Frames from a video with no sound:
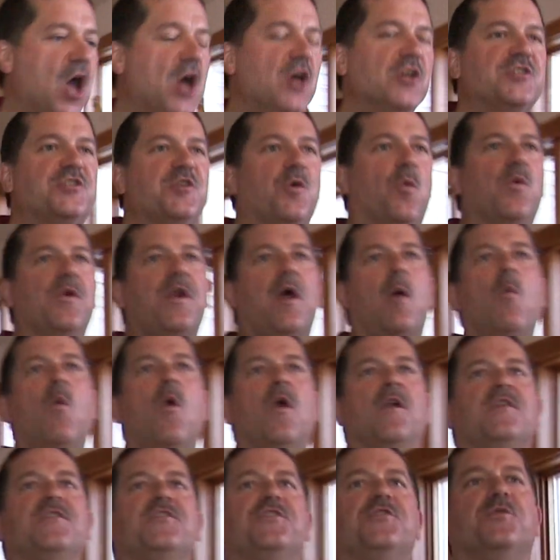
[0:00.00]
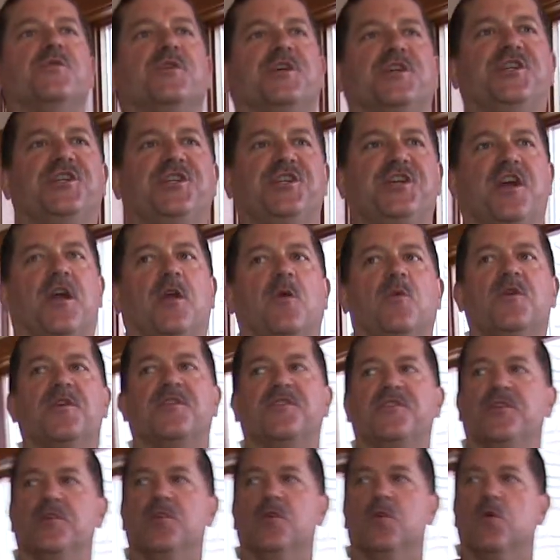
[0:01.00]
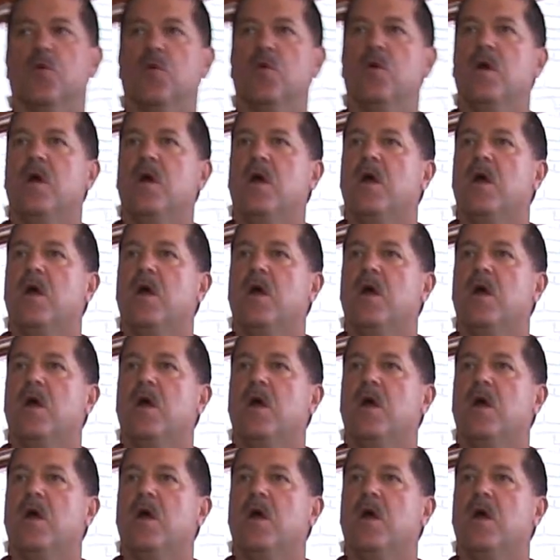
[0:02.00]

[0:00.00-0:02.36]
So what I want to do is share with you